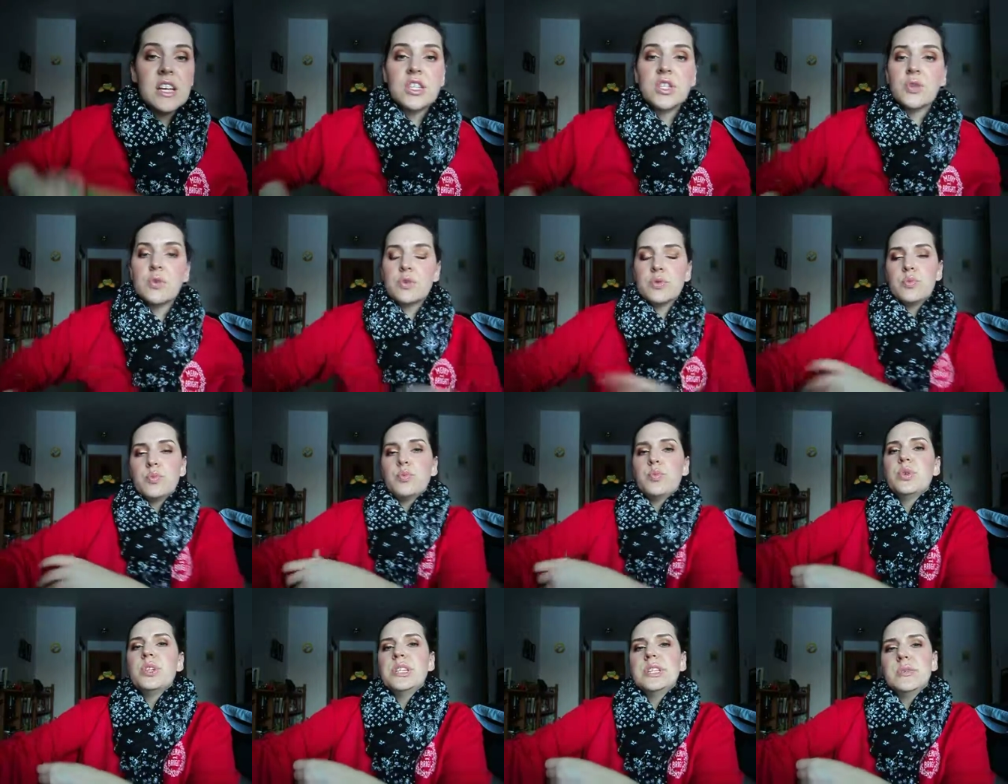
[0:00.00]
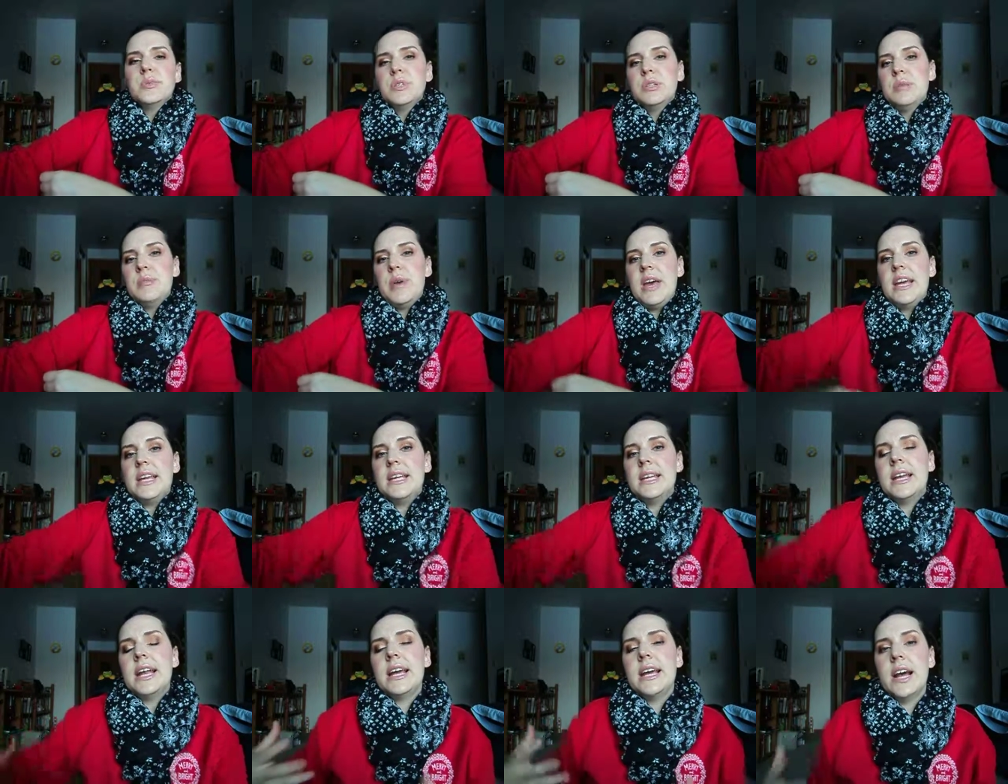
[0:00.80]
So it's really, really
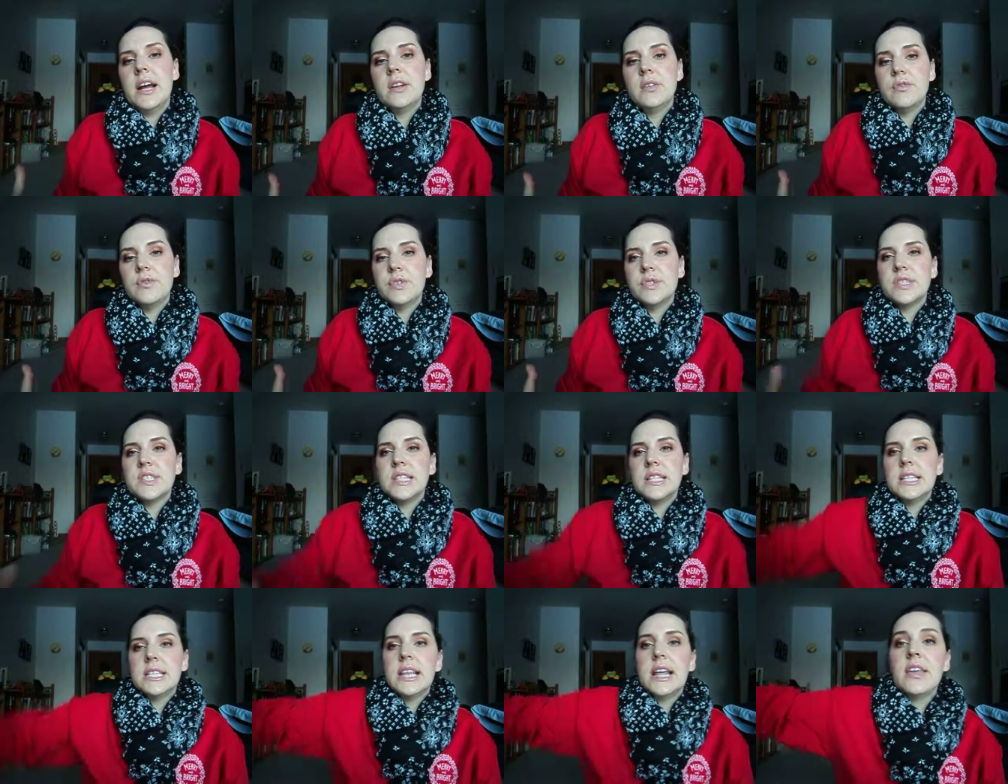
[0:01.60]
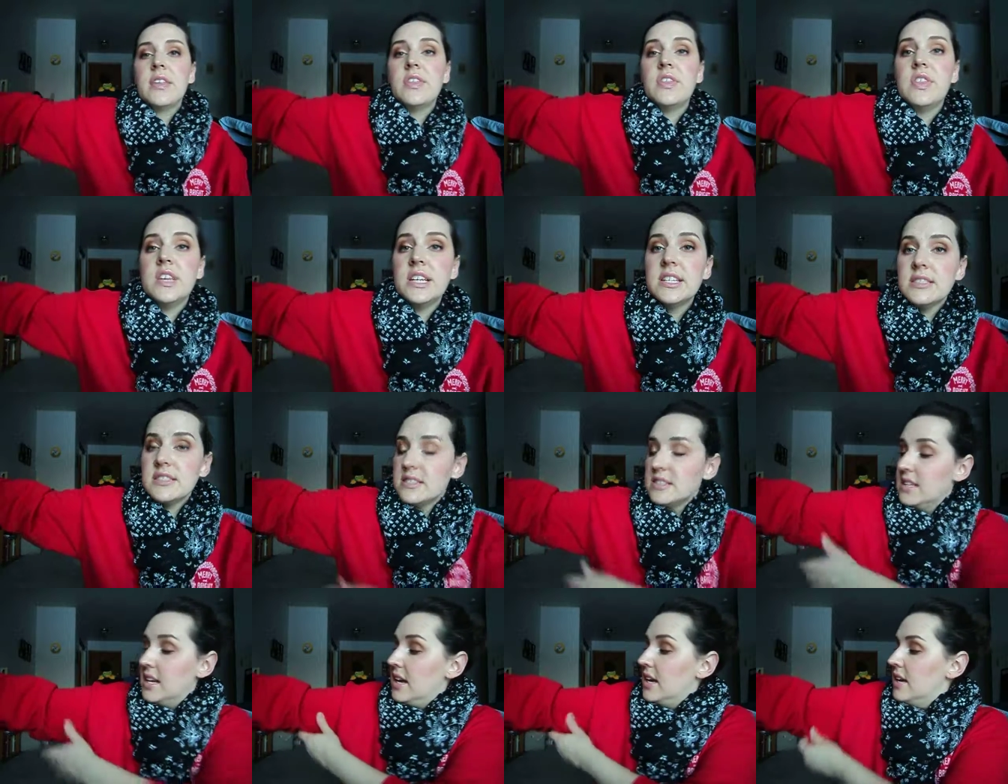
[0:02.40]
baggy, and I kind of feel silly. Like, this
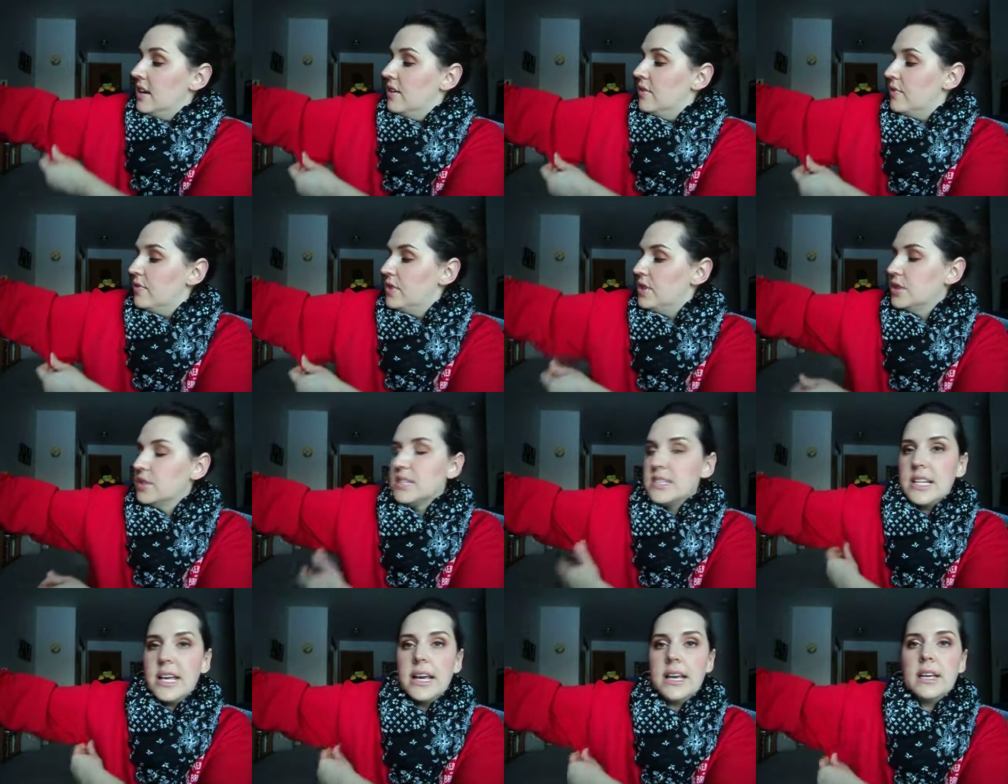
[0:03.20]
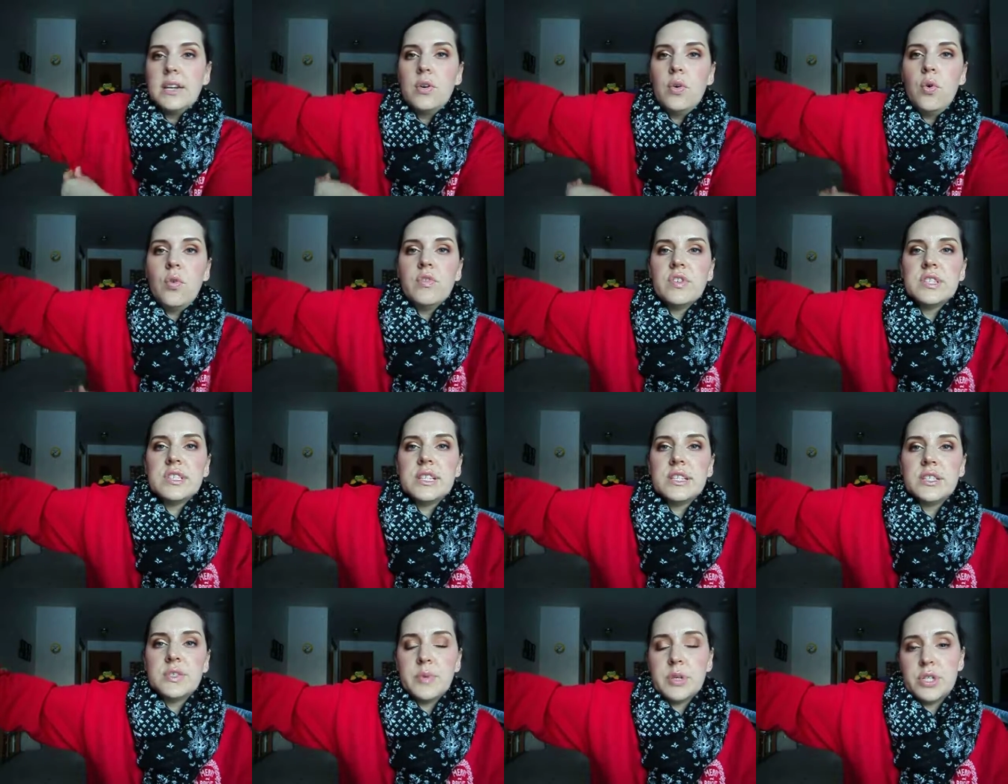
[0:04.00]
feels like an
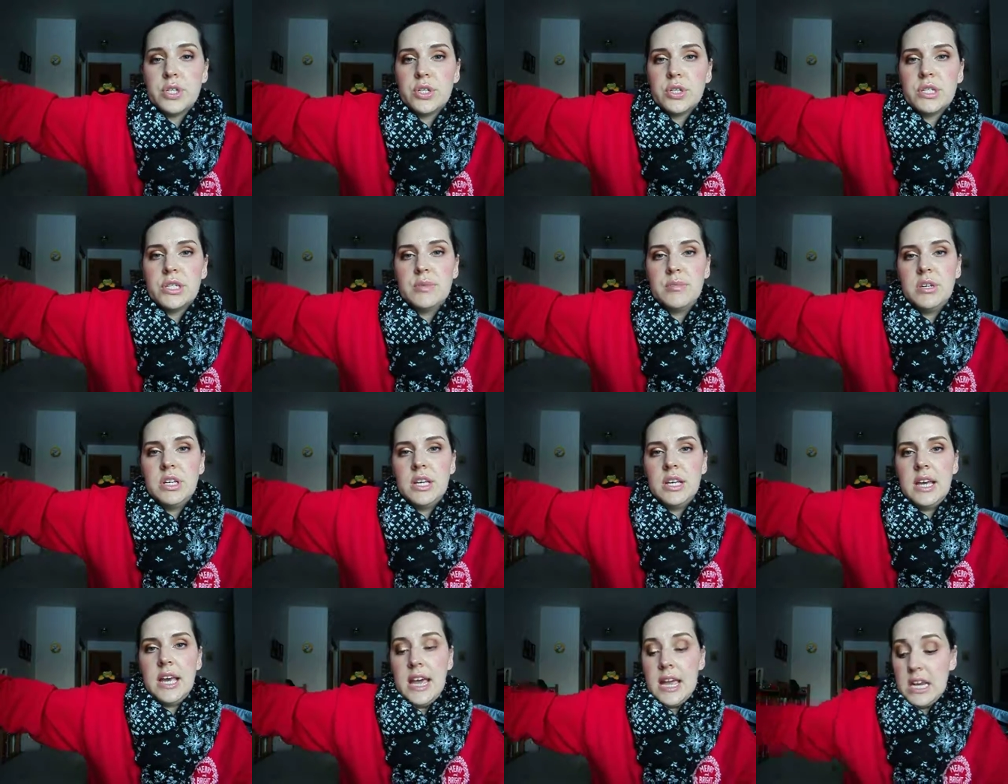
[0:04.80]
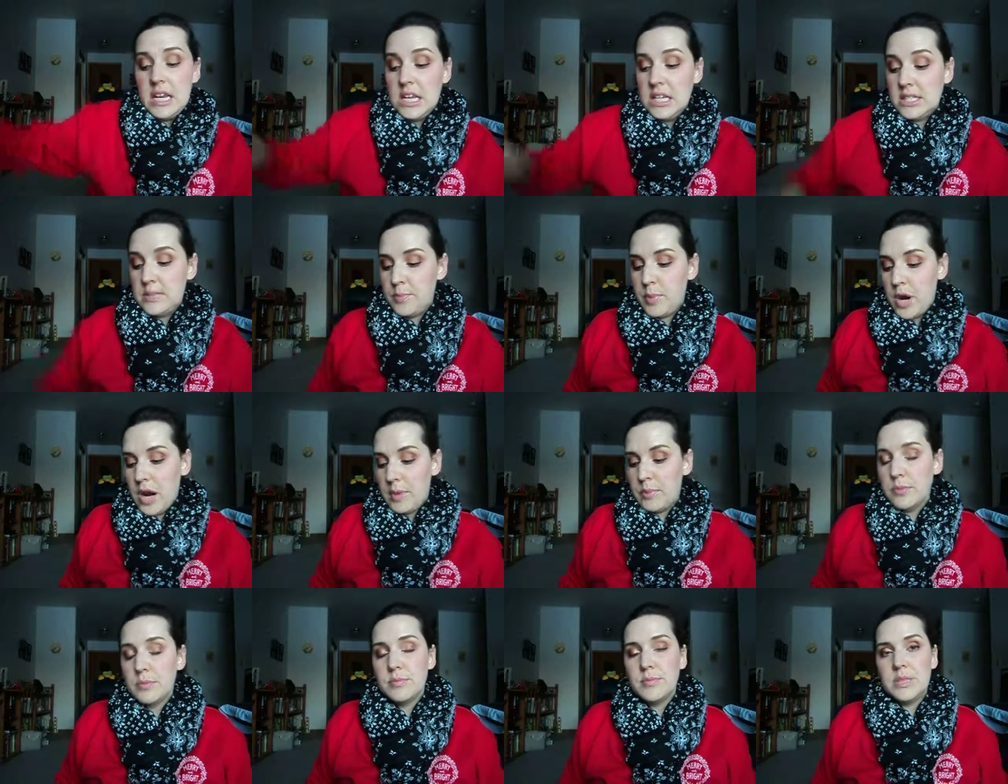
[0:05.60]
oversized sweatshirt to me, and it's
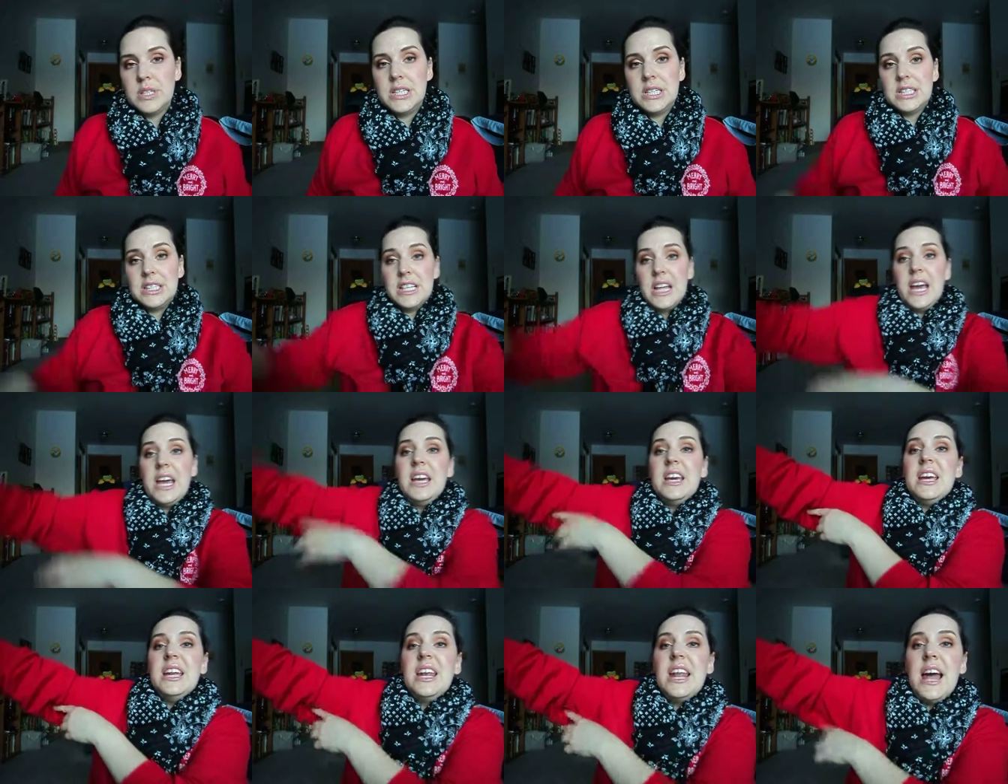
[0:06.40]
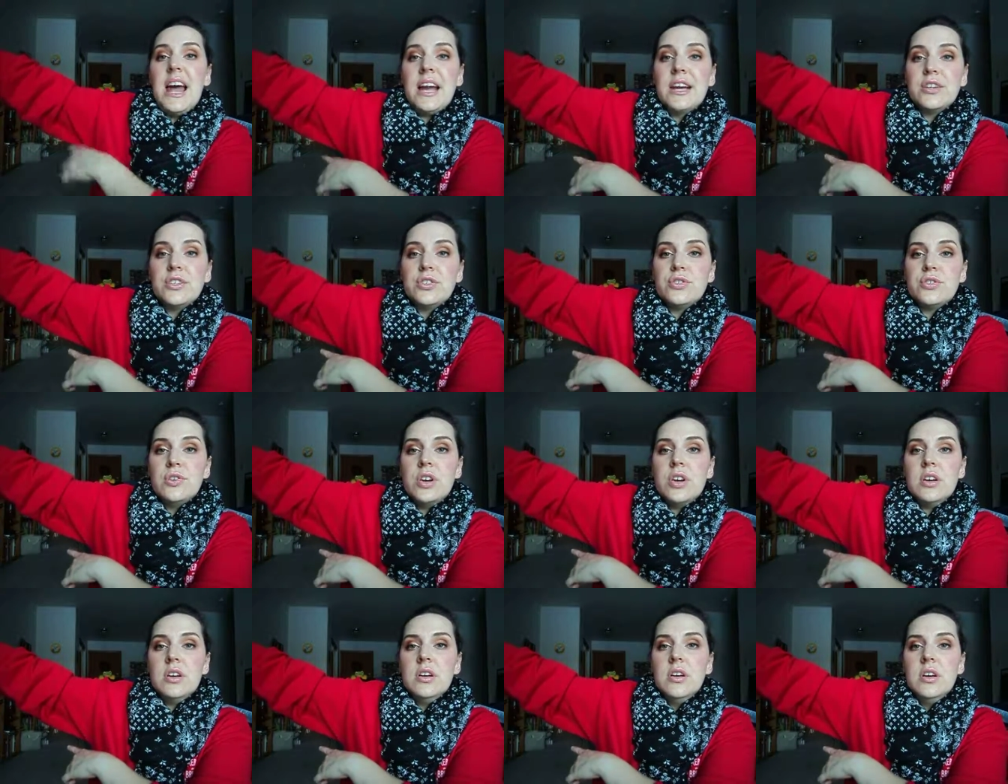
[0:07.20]
probably like an
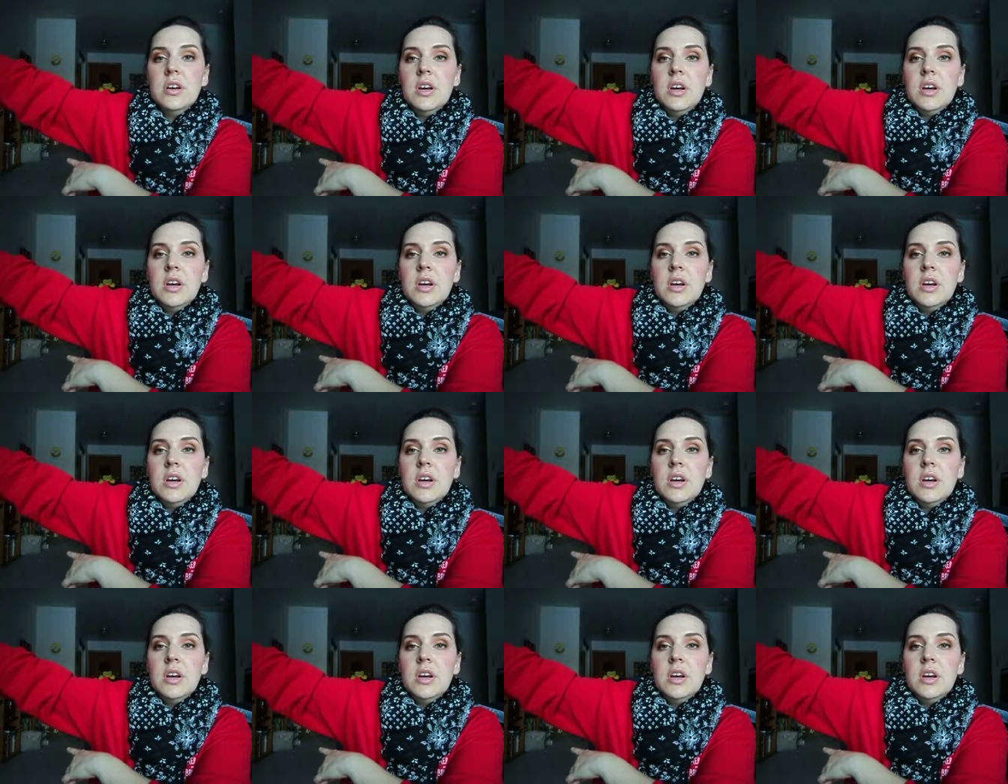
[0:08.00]
extra,